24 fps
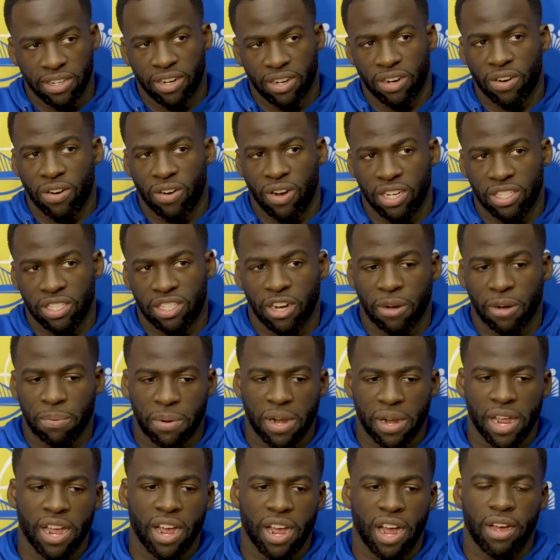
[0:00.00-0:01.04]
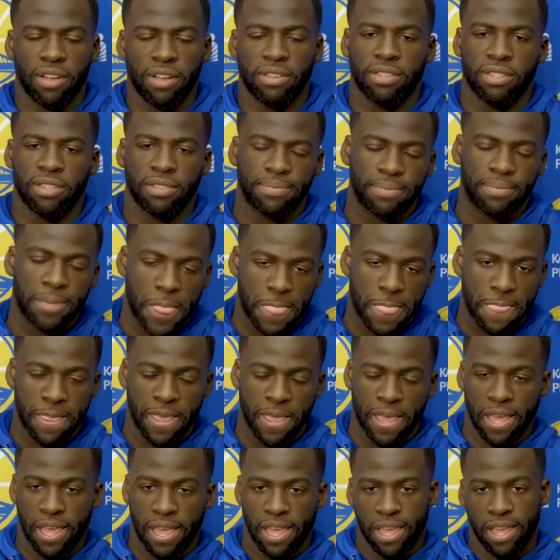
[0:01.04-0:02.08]
You know, going to the playoffs.
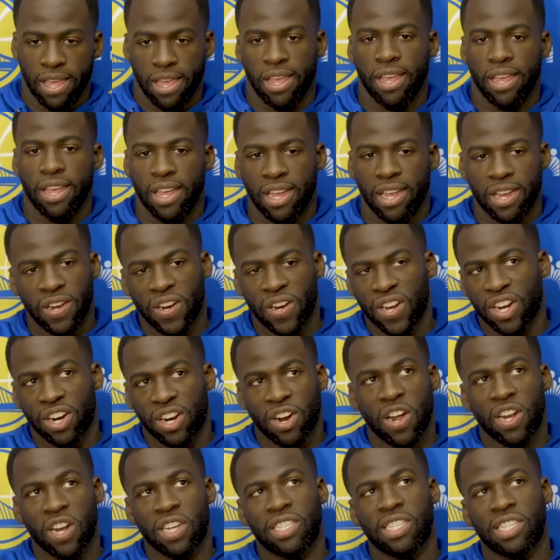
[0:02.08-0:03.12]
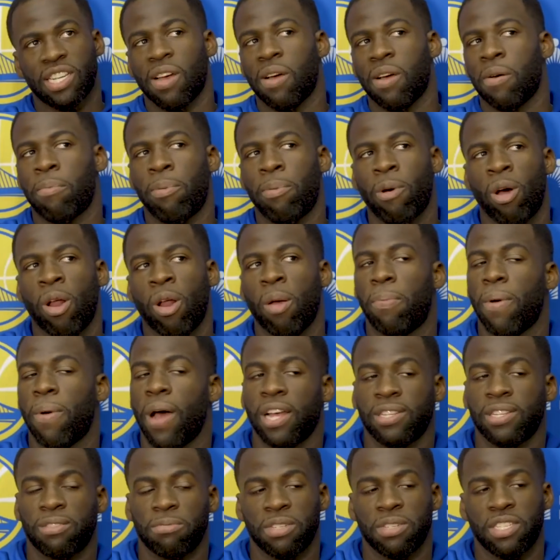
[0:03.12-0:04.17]
You know, you're going to see an opponent
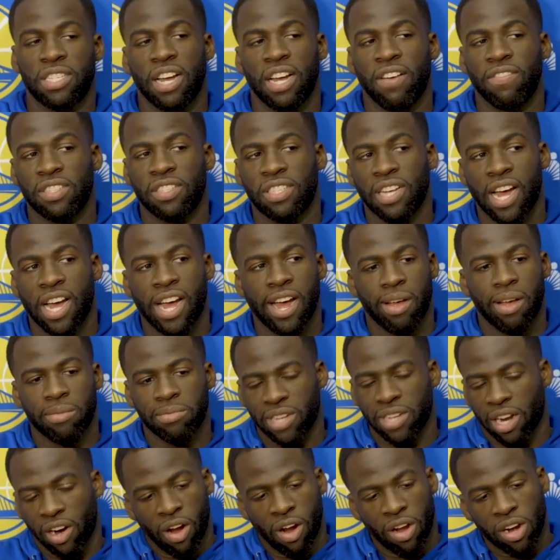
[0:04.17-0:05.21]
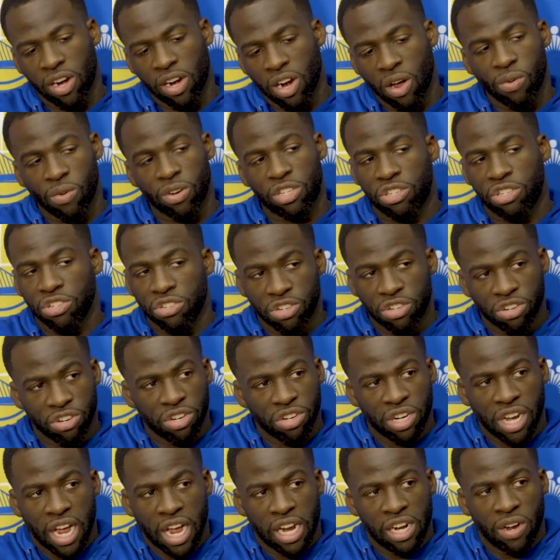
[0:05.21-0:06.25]
possibly seven times. They're going to know what you do. You
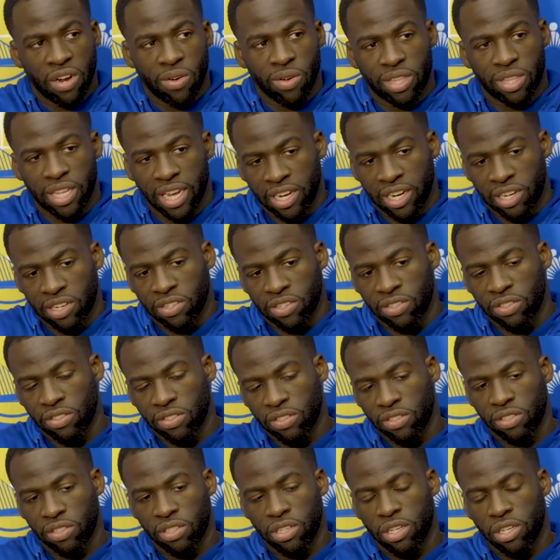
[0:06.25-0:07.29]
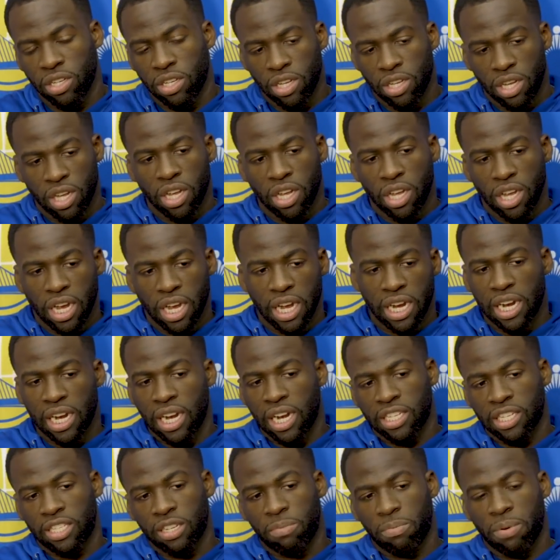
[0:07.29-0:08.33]
got to know what they do. And
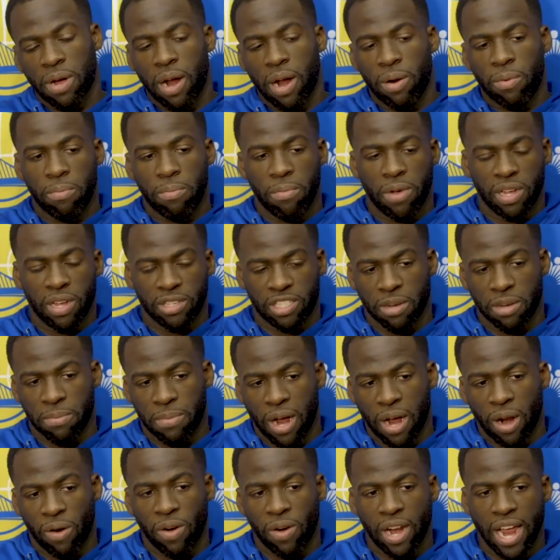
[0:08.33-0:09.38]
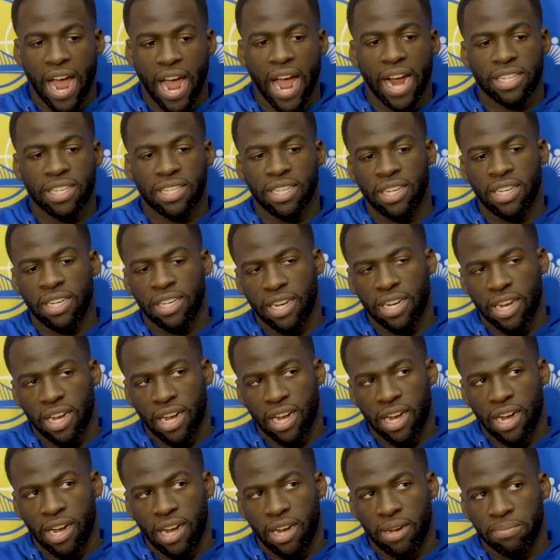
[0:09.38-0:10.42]
then it's about it's about reacting.
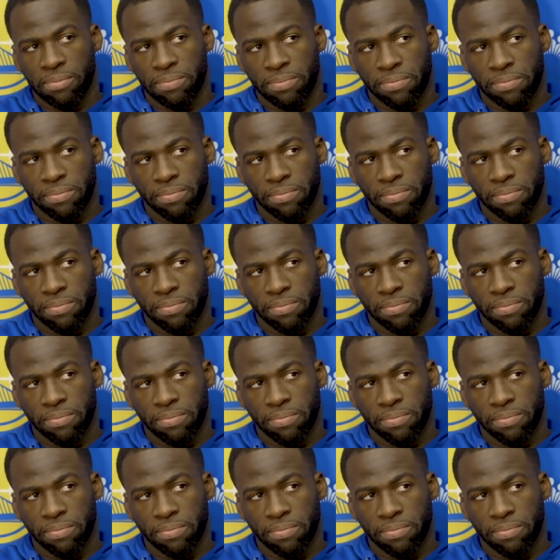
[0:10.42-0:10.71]
Um,